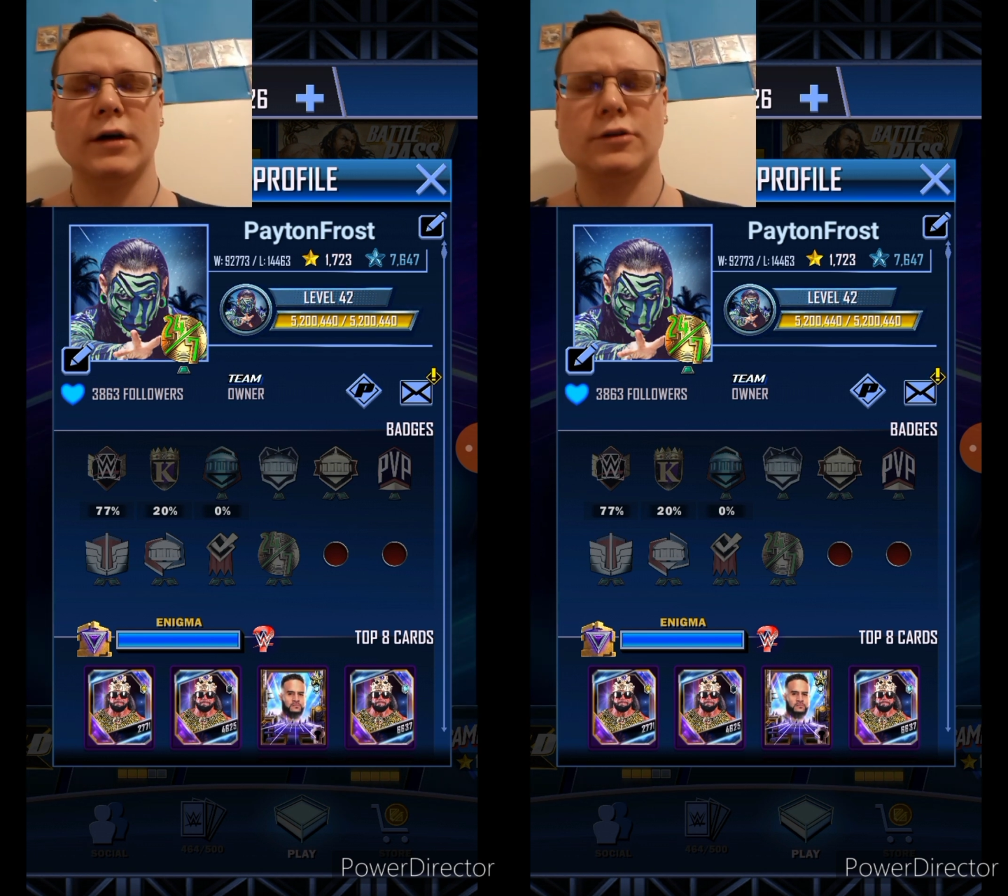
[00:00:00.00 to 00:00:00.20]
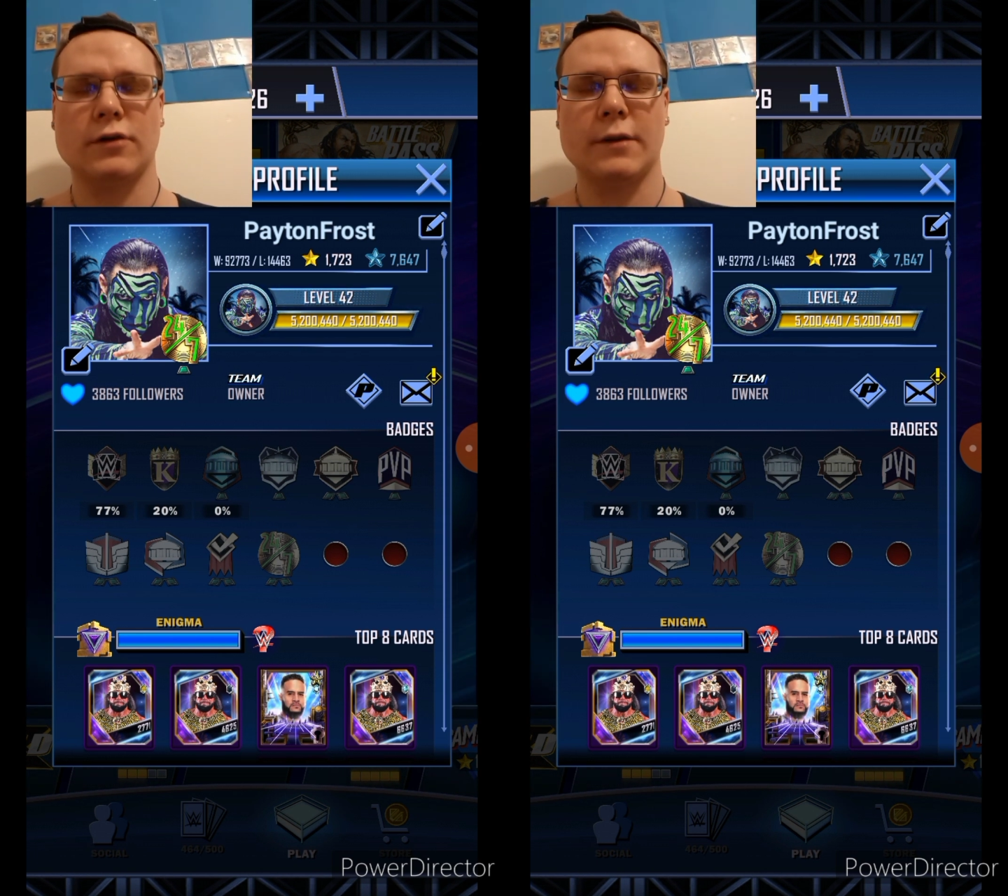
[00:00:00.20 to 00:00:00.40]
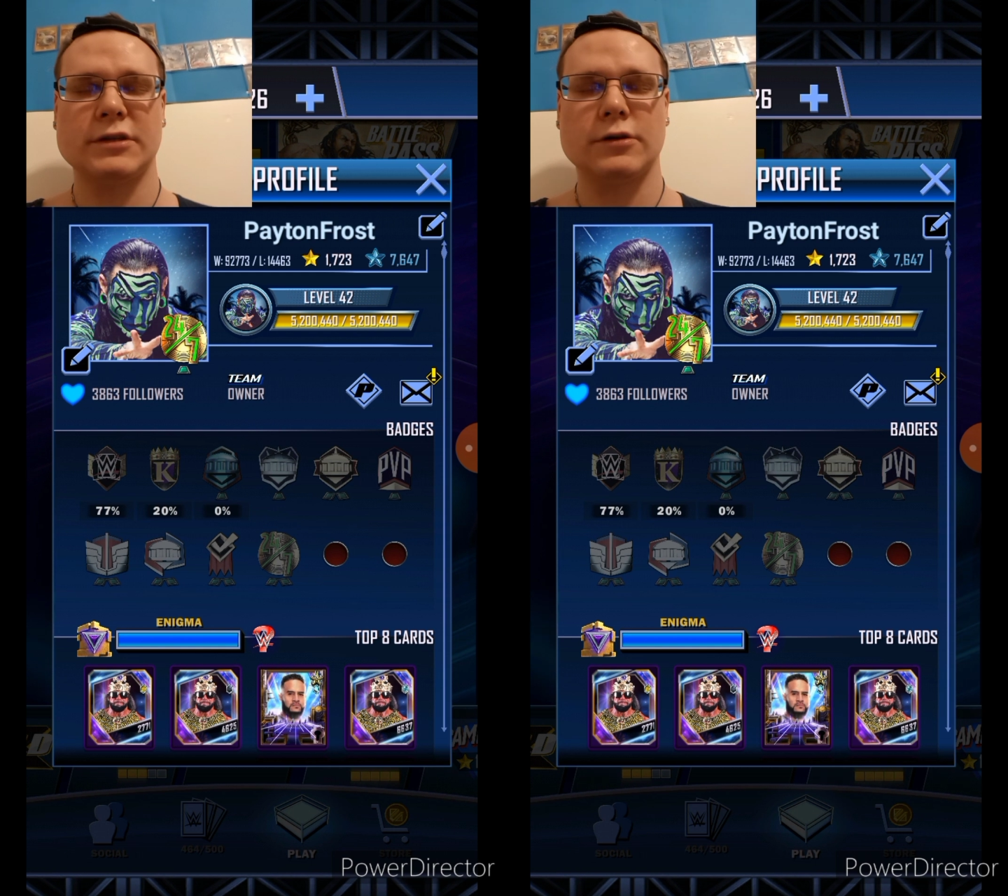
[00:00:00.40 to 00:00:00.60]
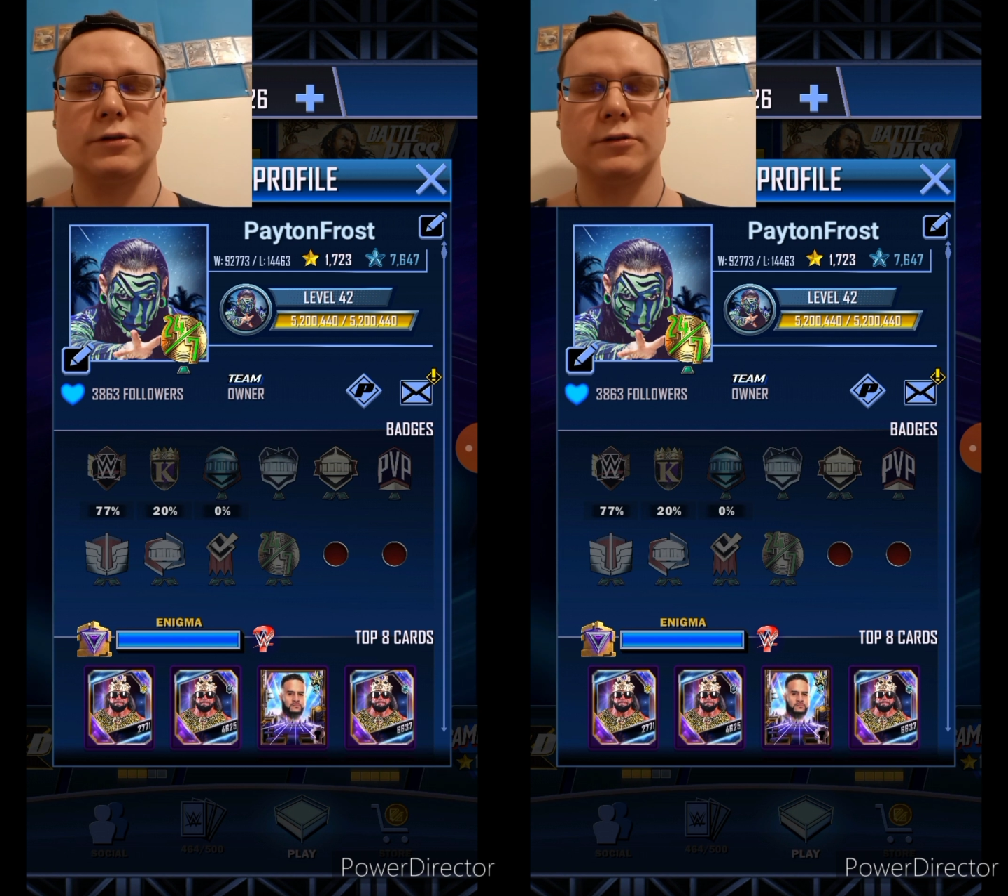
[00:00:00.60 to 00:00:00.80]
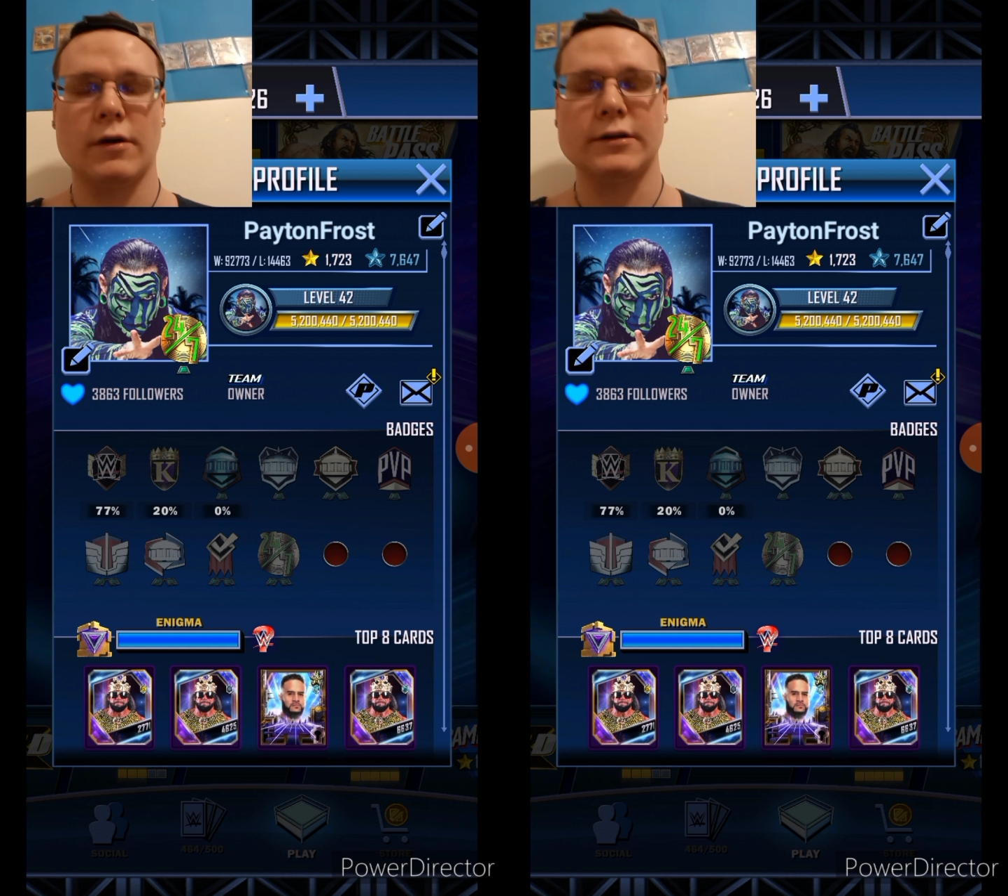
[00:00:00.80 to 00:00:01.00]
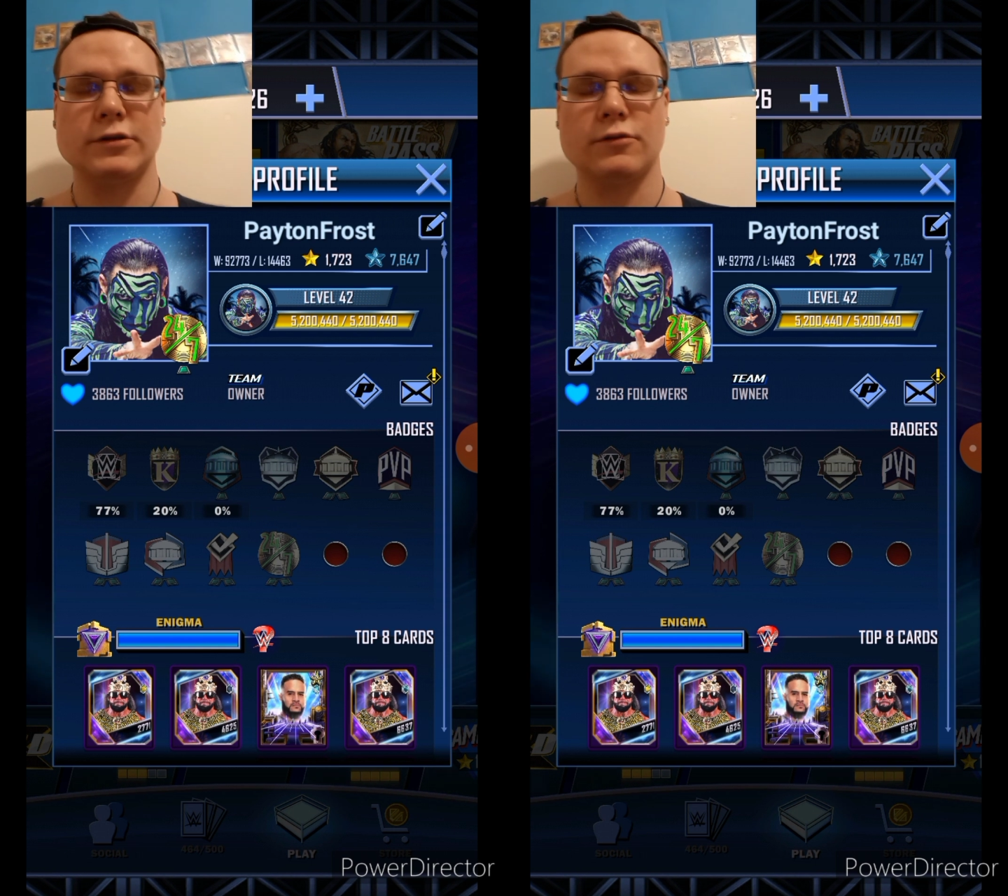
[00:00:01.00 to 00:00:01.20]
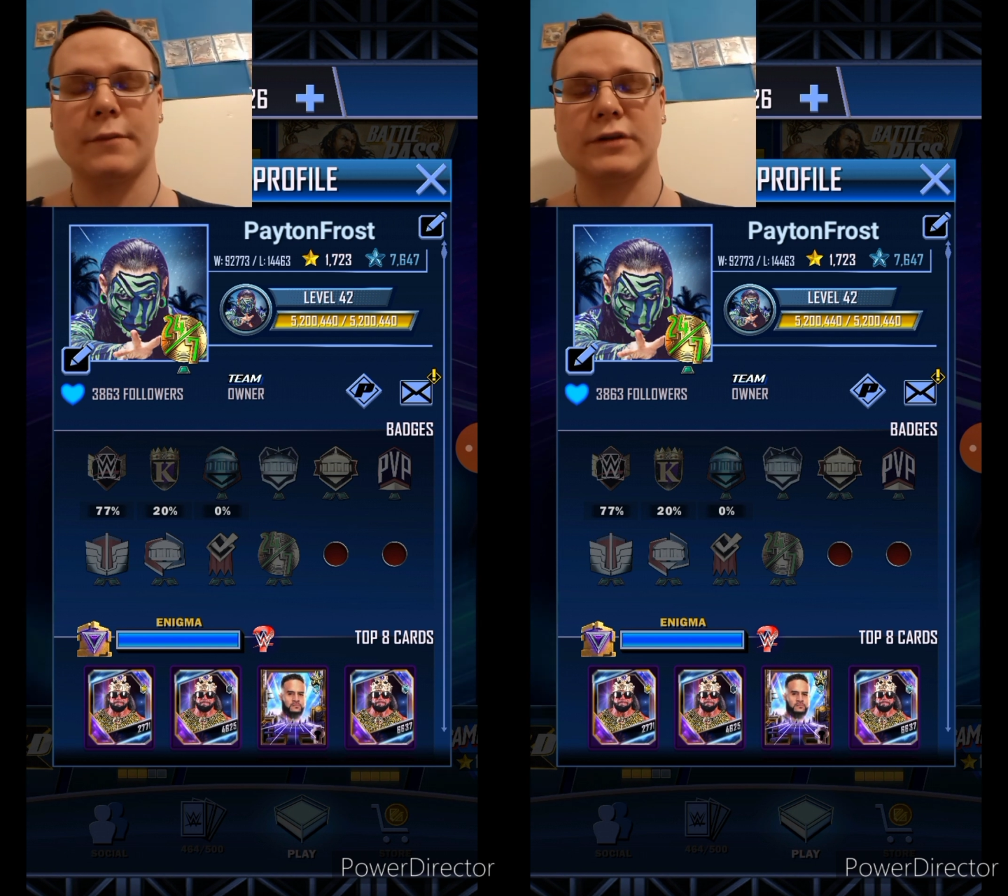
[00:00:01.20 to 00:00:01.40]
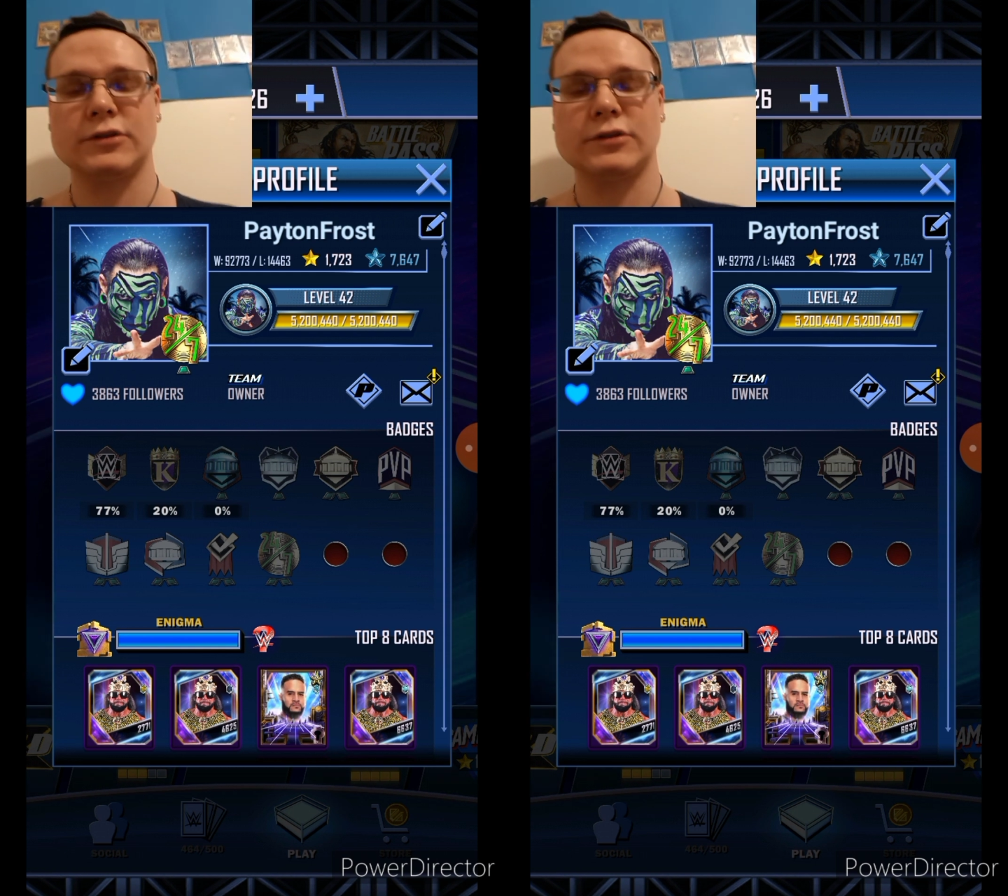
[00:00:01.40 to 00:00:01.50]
just write me, to just write, just write me in